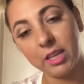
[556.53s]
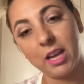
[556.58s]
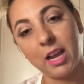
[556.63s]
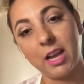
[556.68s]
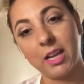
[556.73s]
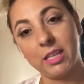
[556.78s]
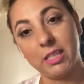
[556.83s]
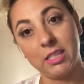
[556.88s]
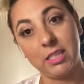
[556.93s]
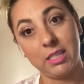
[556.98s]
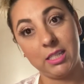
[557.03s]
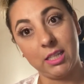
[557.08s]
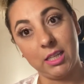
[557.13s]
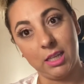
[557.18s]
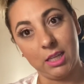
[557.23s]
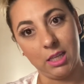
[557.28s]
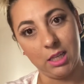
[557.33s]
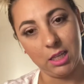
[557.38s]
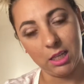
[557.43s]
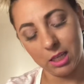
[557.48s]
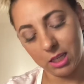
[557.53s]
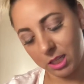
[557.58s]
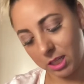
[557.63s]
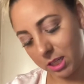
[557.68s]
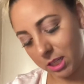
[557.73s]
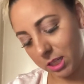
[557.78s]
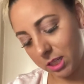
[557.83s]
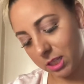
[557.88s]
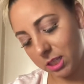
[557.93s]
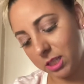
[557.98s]
I see,
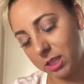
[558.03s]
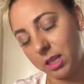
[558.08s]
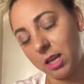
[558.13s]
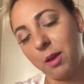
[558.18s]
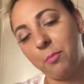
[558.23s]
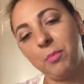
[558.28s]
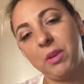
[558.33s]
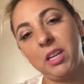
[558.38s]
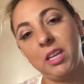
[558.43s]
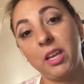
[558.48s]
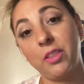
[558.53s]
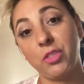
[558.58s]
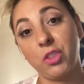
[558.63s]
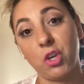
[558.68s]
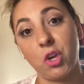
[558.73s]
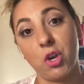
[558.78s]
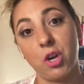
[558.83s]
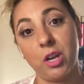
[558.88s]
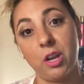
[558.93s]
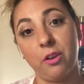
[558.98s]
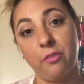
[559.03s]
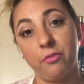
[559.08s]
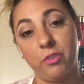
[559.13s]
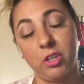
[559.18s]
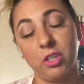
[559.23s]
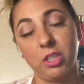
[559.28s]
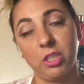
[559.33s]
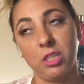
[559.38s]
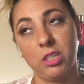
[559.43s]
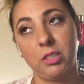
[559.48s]
I'm gonna get the card out
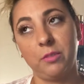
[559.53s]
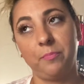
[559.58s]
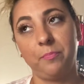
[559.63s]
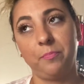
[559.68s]
first,